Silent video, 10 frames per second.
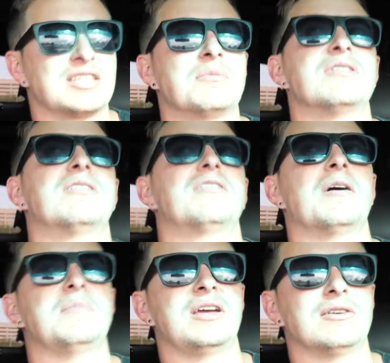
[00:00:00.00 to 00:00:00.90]
Some of the
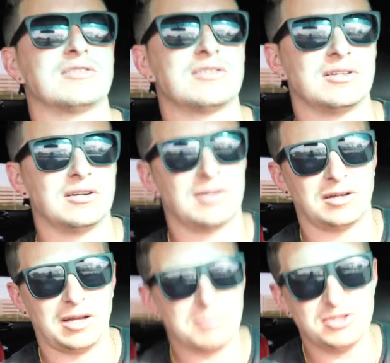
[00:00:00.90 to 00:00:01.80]
thumbnails,
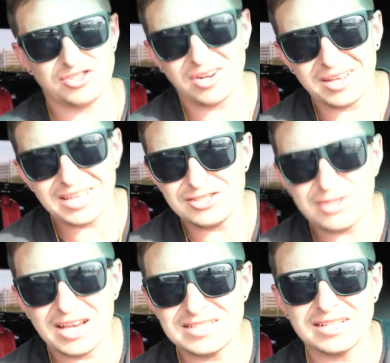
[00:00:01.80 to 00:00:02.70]
I'm just trying to get
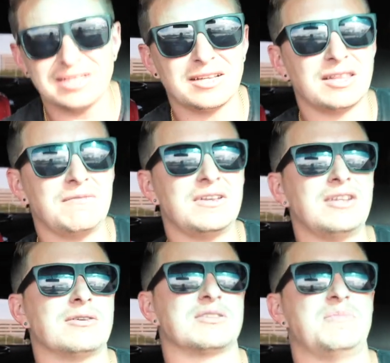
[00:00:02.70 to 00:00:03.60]
you guys to click in the
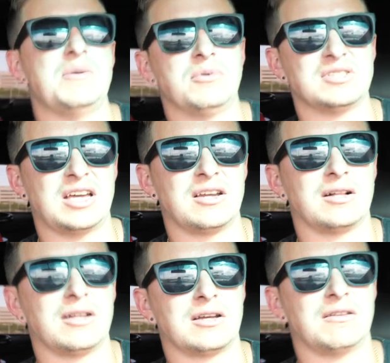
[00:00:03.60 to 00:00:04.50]
videos, and people tend to
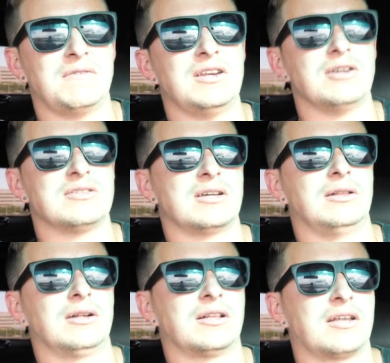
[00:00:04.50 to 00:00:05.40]
click on the videos that
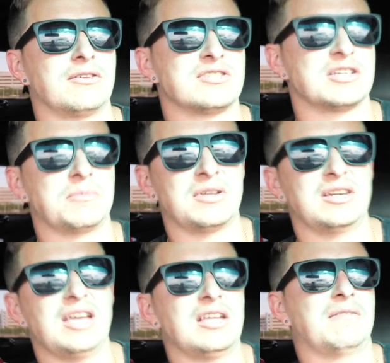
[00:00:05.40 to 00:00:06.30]
look like there's
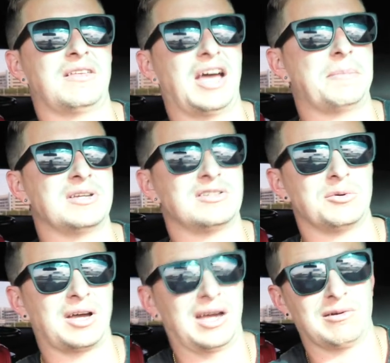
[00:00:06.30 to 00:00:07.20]
something negative that happened
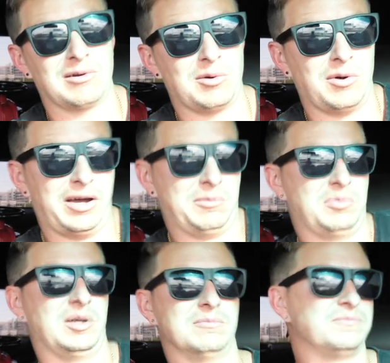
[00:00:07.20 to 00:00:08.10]
to it. I don't know why,
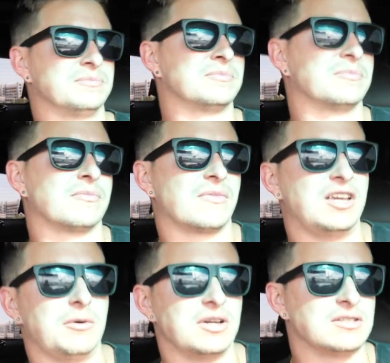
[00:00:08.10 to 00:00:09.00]
but
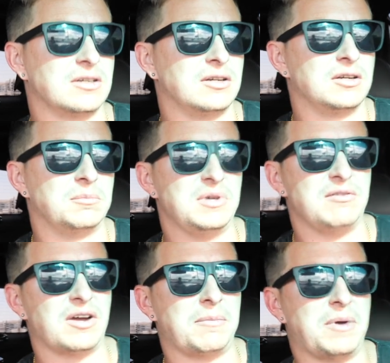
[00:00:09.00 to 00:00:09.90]
anyways,
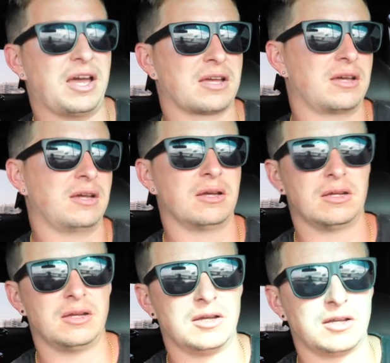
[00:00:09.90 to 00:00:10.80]
be right back.
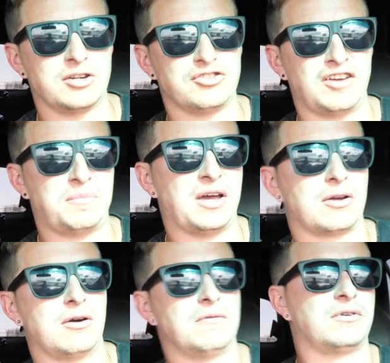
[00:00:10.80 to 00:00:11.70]
I'm gonna drive
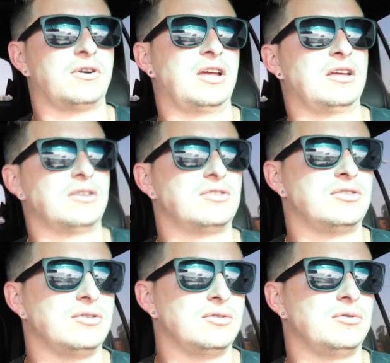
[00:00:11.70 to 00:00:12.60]
back over
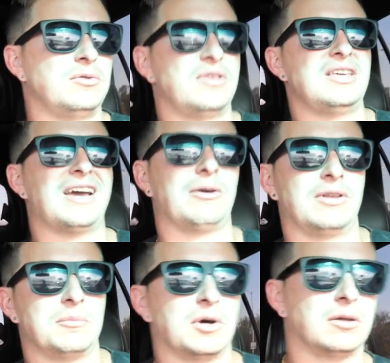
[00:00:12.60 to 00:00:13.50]
to the
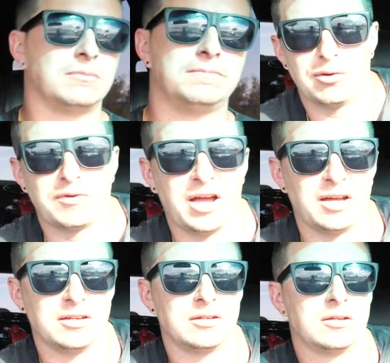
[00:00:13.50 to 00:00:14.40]
outlet mall. All
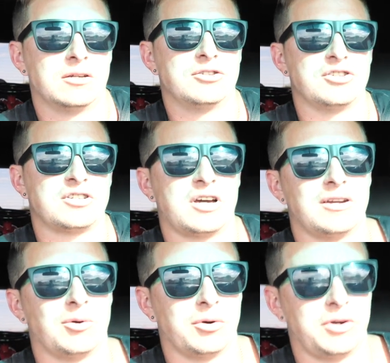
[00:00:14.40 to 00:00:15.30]
right, just got
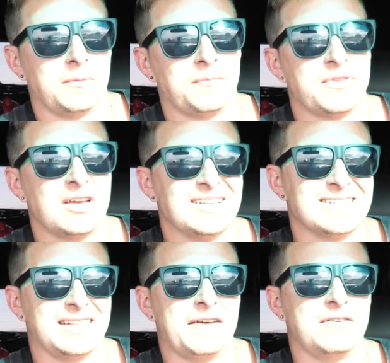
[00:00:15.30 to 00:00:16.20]
an order.
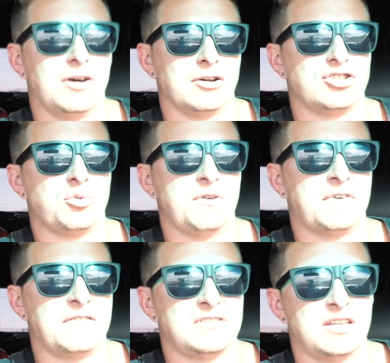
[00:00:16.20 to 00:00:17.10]
It's
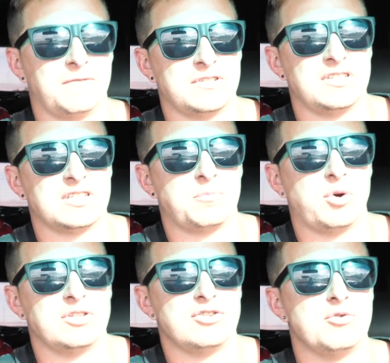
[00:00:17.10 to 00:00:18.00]
$11.25 for
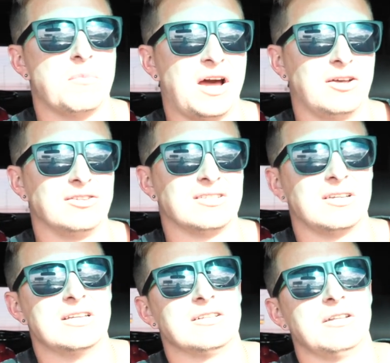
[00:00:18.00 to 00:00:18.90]
6.2 miles.
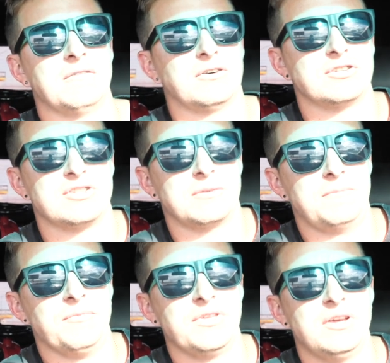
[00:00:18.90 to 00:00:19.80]
It delivers
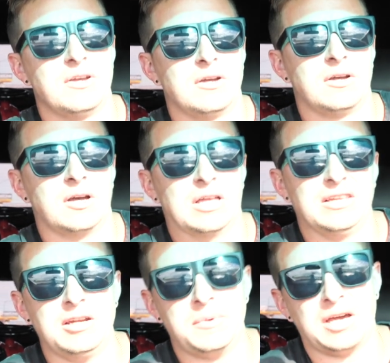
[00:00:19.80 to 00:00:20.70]
a
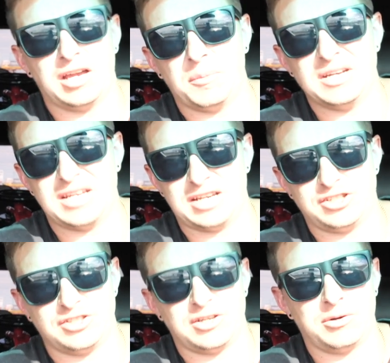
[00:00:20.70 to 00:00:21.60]
little bit out of my
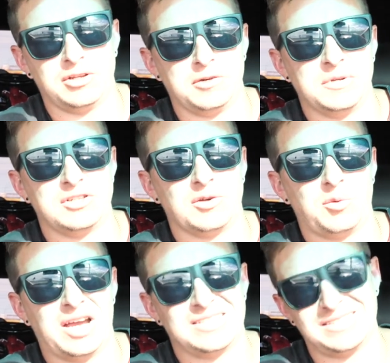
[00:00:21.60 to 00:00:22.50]
dashing zone, a little bit to the
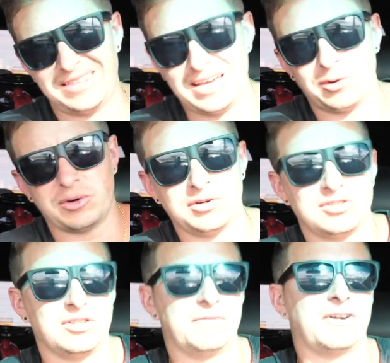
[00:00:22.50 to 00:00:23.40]
west. That order
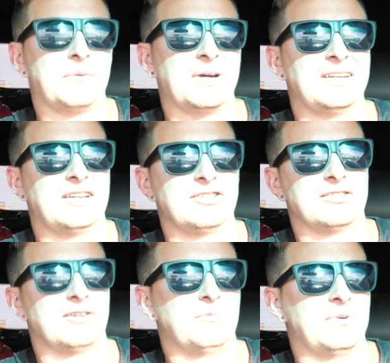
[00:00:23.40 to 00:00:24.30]
delivered out of my
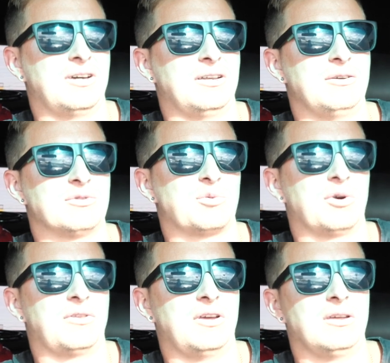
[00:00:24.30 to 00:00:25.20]
dashing zone, but it was
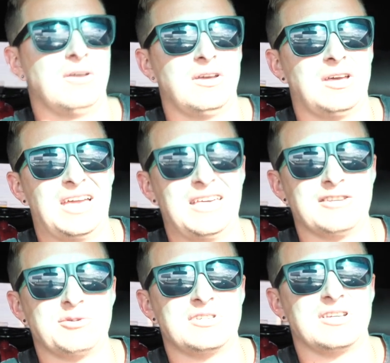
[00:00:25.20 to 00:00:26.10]
worth it. And
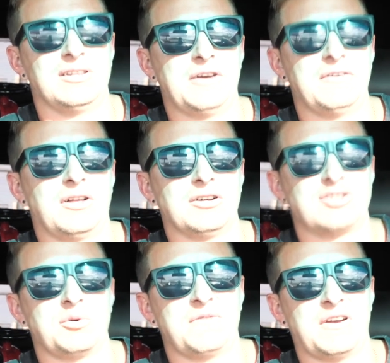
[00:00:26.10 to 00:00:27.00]
this one's
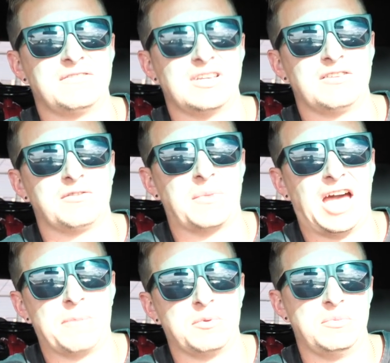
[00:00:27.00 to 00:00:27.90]
$11.25 from
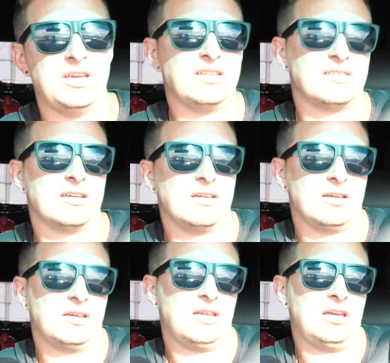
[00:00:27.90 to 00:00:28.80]
Applebee's.
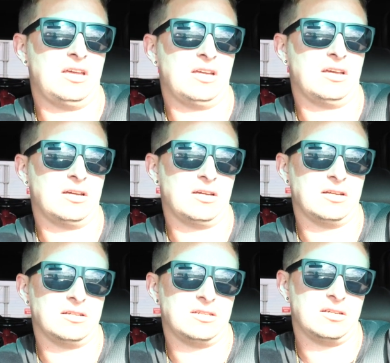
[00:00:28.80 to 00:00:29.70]

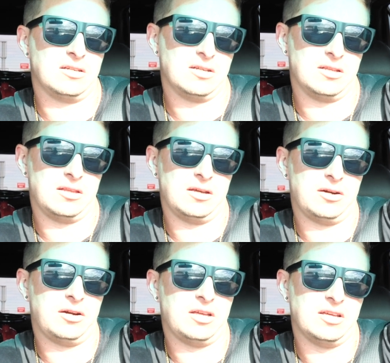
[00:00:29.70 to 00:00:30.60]
And
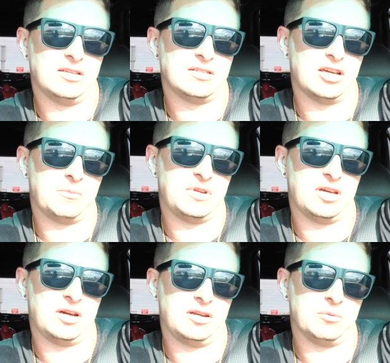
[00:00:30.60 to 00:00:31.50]
there is, how
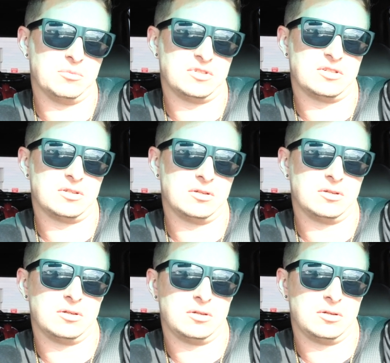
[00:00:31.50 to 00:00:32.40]
many items?
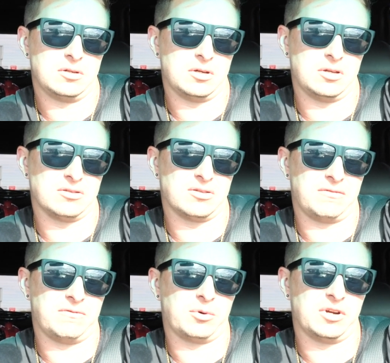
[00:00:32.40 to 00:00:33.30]
There's
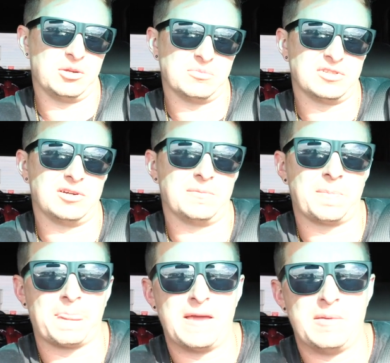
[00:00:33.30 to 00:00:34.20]
only 4 items, so
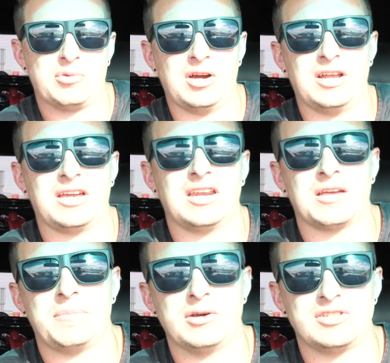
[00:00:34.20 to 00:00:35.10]
probably not
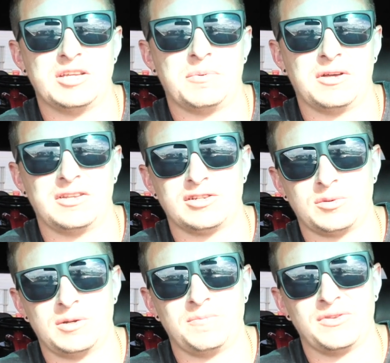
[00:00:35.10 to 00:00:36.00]
getting a post tip on this
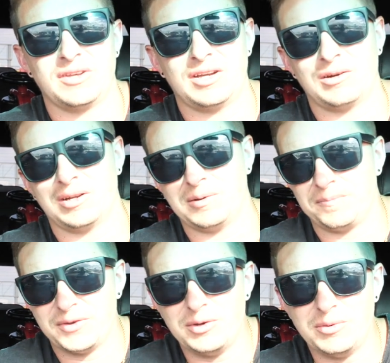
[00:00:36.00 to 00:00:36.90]
one. I don't know,
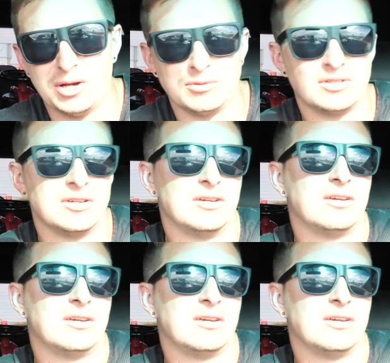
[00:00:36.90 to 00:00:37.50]
who knows?